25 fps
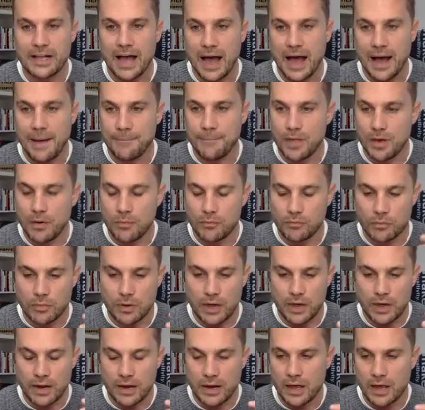And
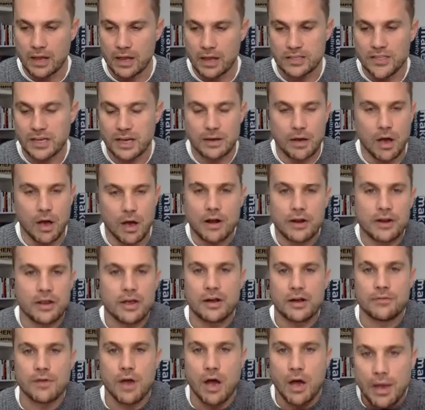I say,
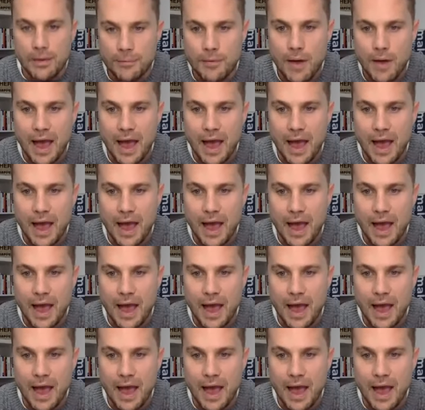I